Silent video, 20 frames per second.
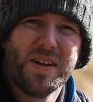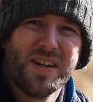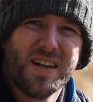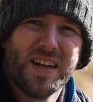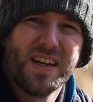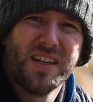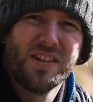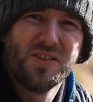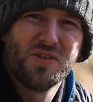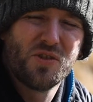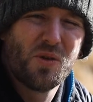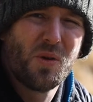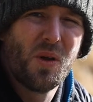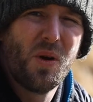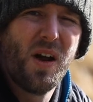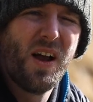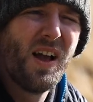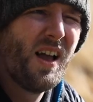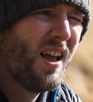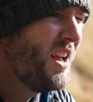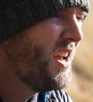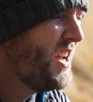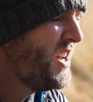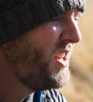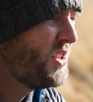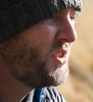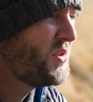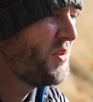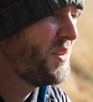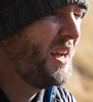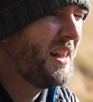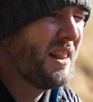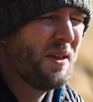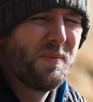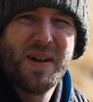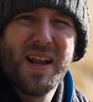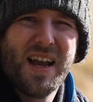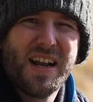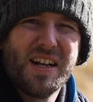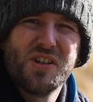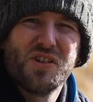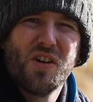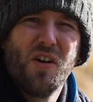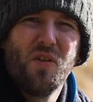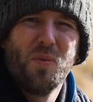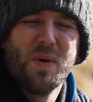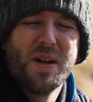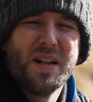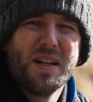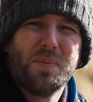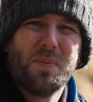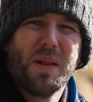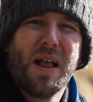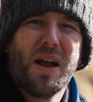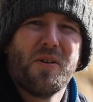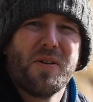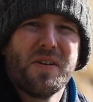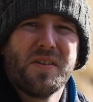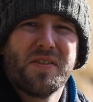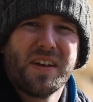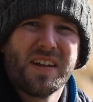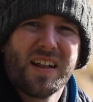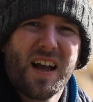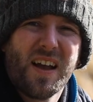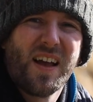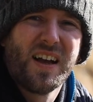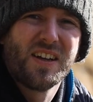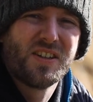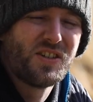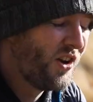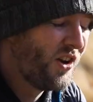windy and just want to just want to eliminate any sort of wind blare or anything like that.